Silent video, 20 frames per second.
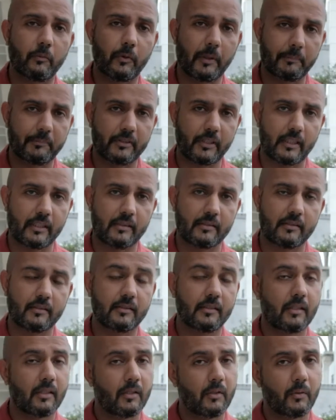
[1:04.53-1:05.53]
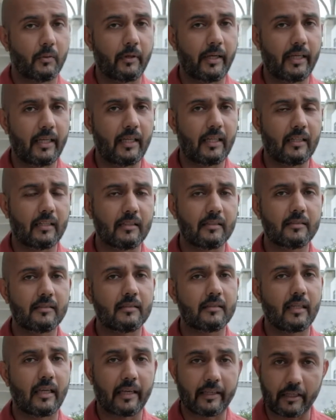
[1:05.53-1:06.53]
websites. Where
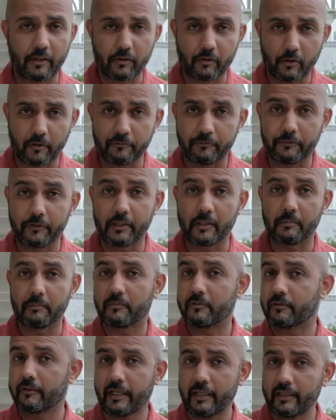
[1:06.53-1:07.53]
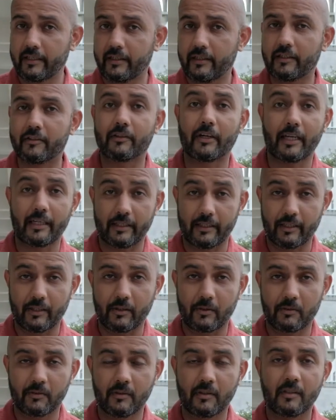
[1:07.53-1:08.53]
else, I can confirm right here, right
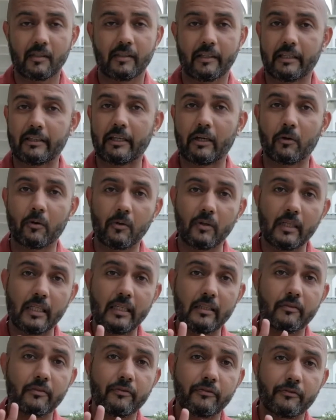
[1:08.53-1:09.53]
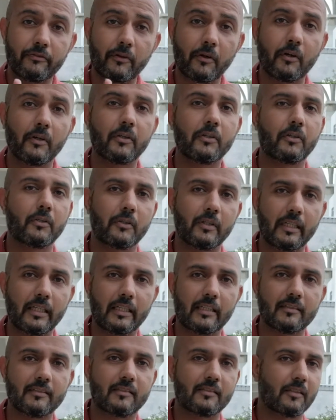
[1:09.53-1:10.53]
now, that there are only 4
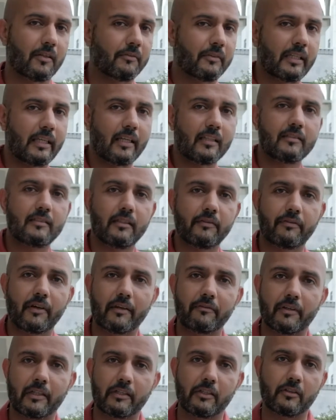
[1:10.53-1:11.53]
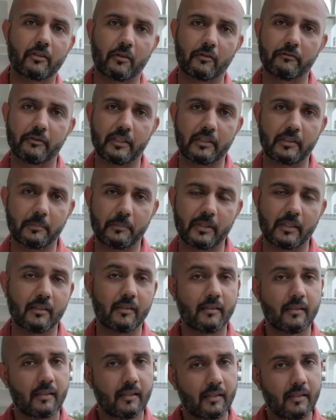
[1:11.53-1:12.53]
units of the LC500
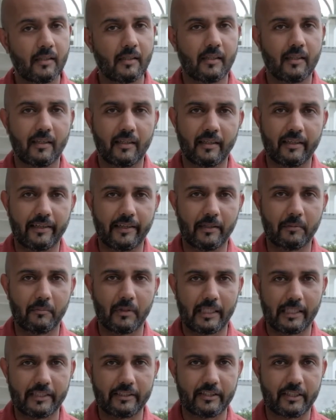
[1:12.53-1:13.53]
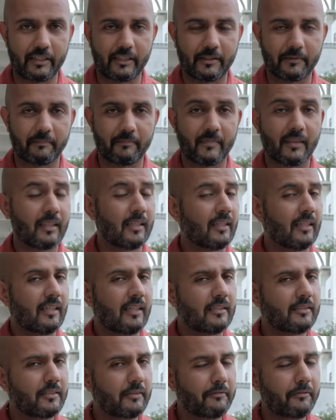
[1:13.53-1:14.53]
Convertible in Malaysia.
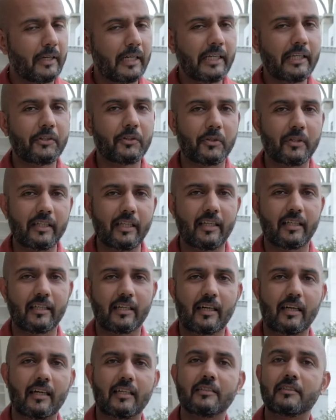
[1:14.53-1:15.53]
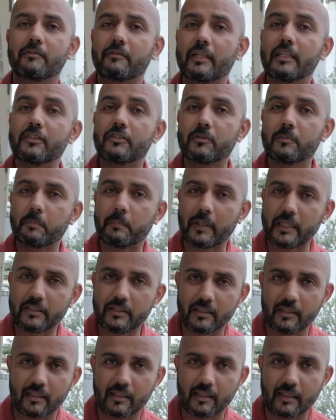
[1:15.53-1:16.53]
It's a very unique car. It's a very
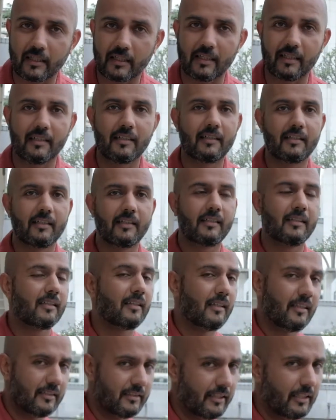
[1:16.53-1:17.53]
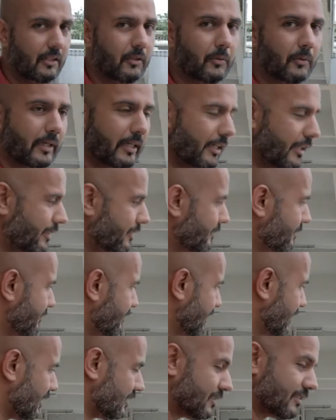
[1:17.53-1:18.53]
special car. Tell you why.
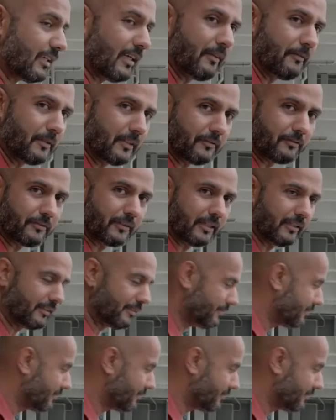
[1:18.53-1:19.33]
Let's start with the front.